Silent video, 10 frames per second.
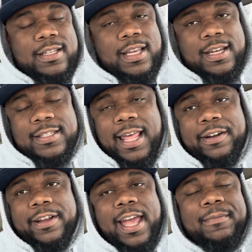in a
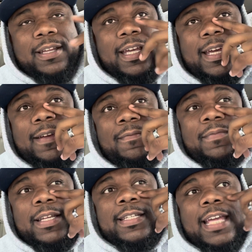salary cap league,
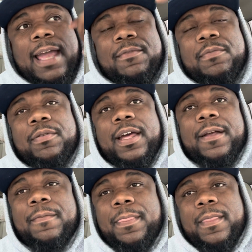that's the game we play.
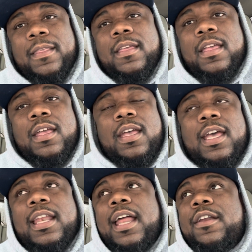
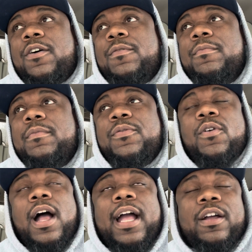And I know before
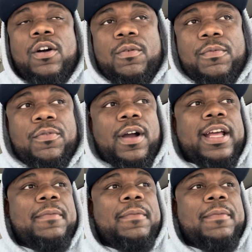I go, before I get